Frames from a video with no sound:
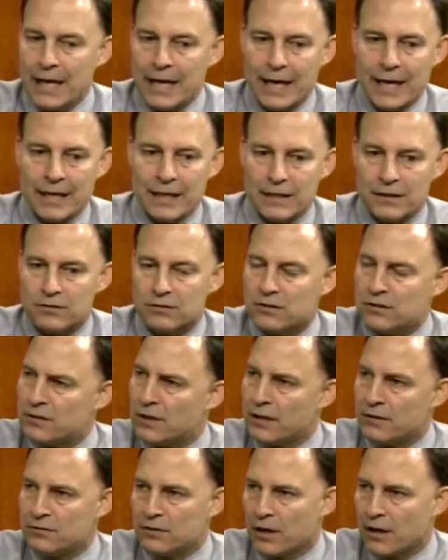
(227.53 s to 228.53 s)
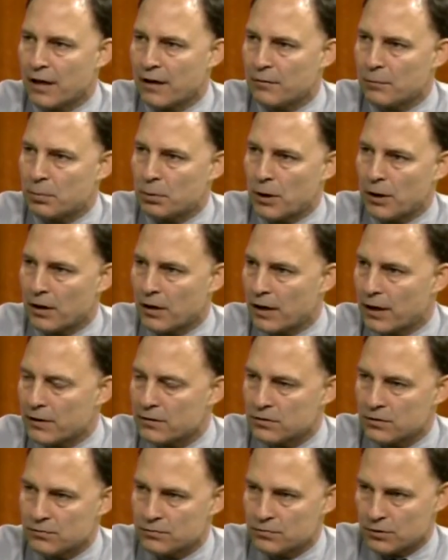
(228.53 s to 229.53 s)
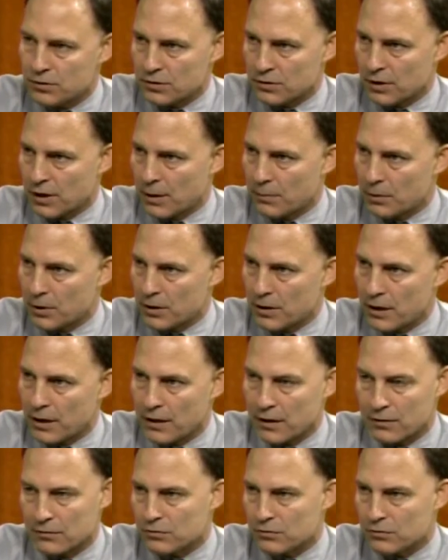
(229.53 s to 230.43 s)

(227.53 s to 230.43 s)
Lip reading: and it does not have a predilection for your dominant hand.